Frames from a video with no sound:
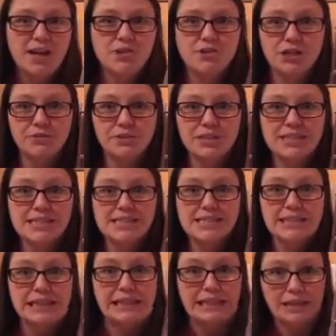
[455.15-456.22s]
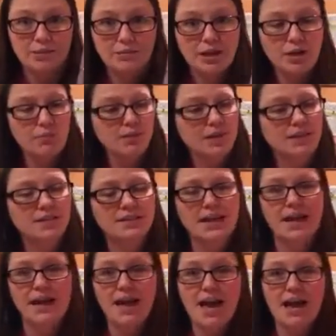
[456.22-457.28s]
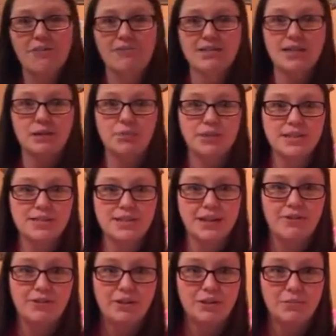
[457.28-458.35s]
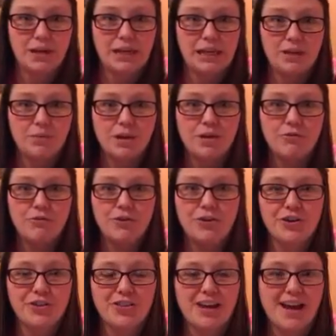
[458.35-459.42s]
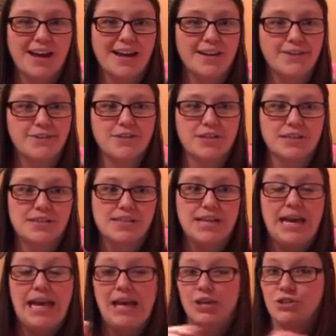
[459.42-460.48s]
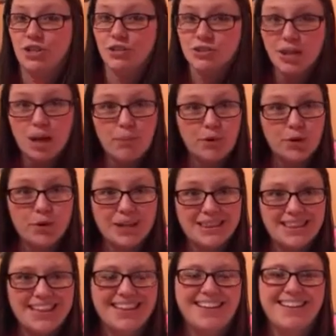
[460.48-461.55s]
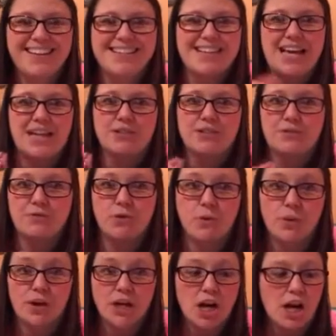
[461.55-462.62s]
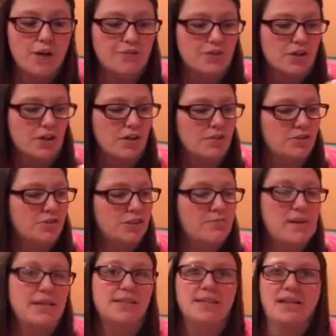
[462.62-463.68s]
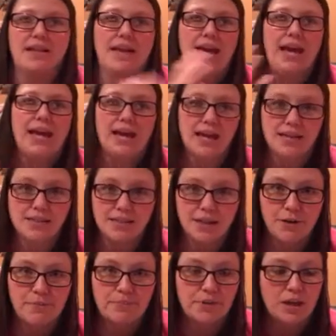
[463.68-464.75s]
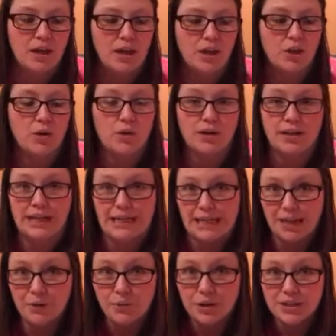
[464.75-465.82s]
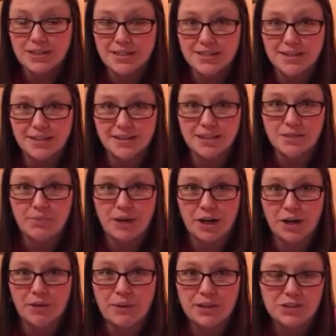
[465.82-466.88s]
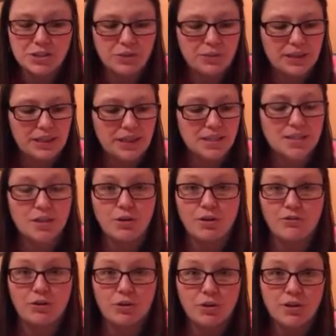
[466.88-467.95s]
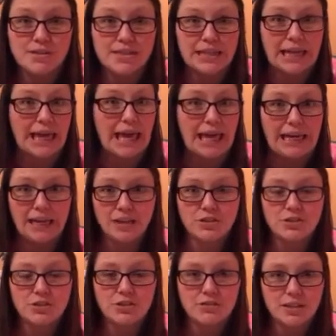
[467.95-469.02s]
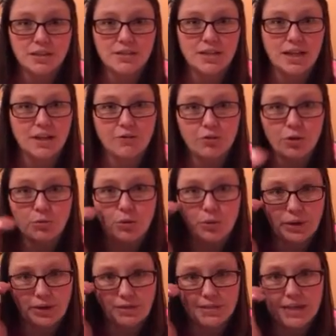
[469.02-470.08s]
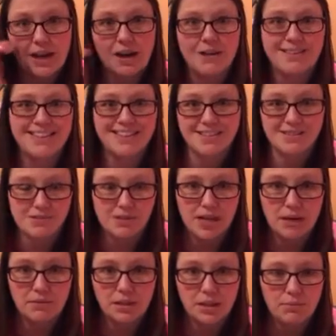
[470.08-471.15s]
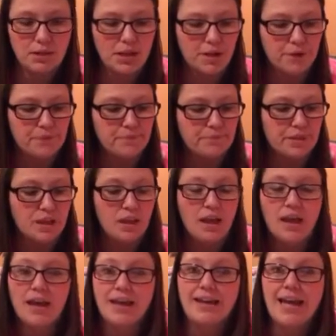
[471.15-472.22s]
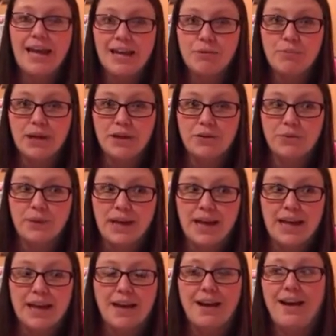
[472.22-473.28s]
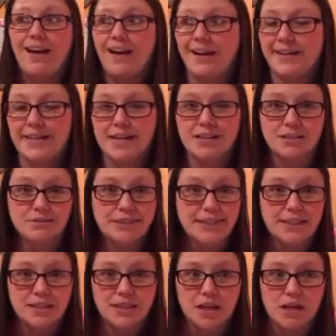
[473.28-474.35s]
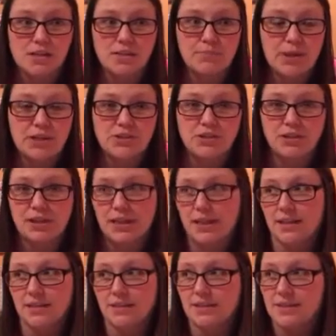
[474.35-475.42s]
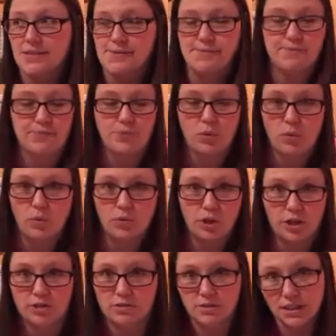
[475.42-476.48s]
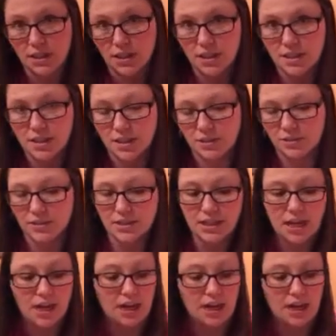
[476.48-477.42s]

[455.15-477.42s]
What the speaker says: Generally, this is in an email because I have a template saved in my email folder that I can just change a couple quick things and just forward it off to her. It's just basically, hey, heads up, your 90-day warranty is going to expire in about 2 weeks. So if you are seeing any issues outside of normal wear and tear, this is your time to let me know. And hey, by the way, next month our special is large utility totes.